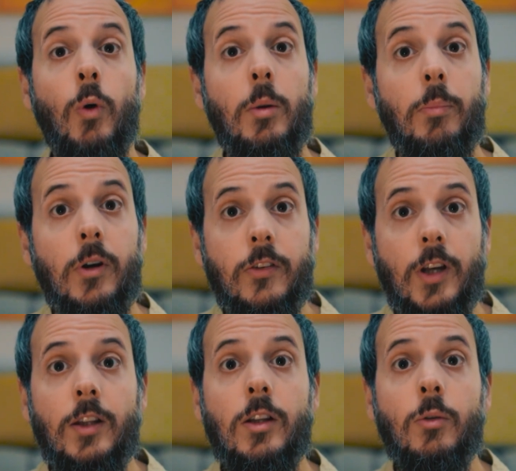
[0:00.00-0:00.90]
when
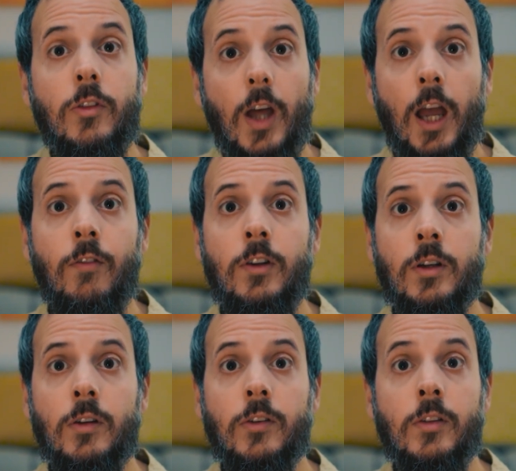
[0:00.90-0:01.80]
presented with
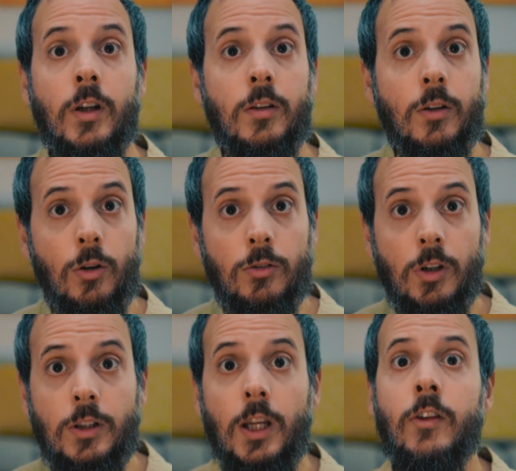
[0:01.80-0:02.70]
evidence that
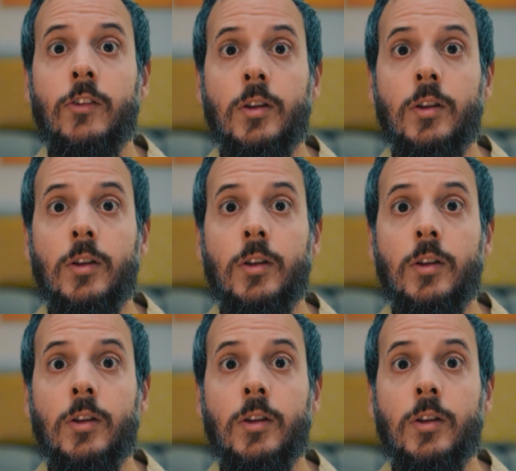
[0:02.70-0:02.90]
contradicts